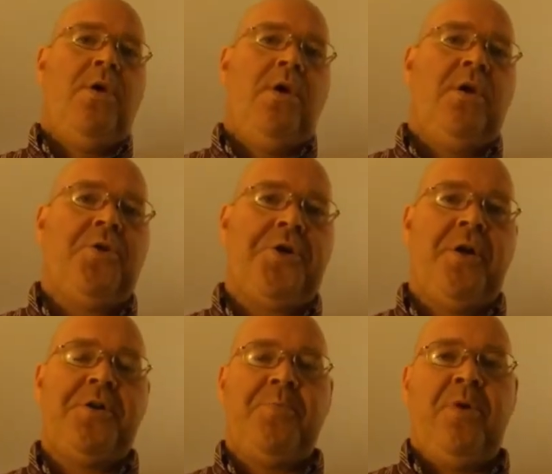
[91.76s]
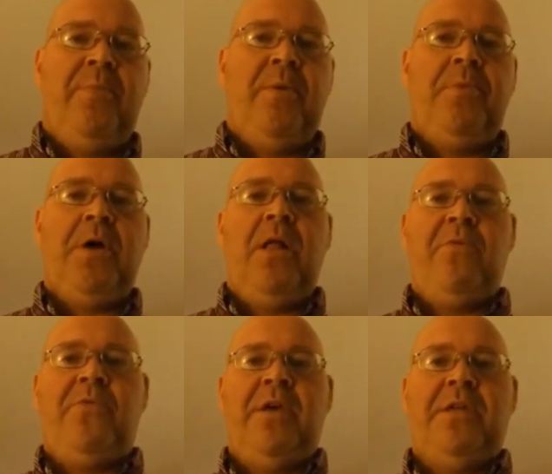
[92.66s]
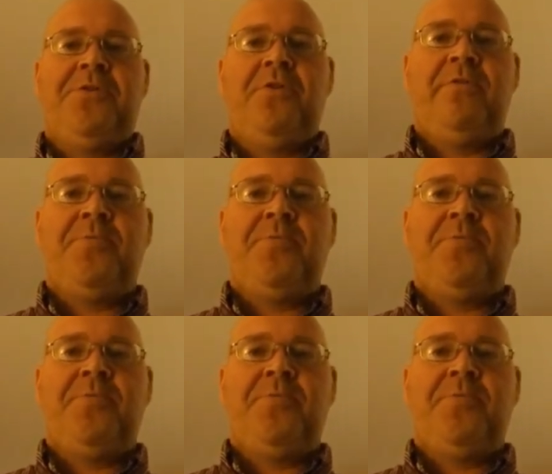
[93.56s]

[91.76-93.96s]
You can charge a premium dollar for that service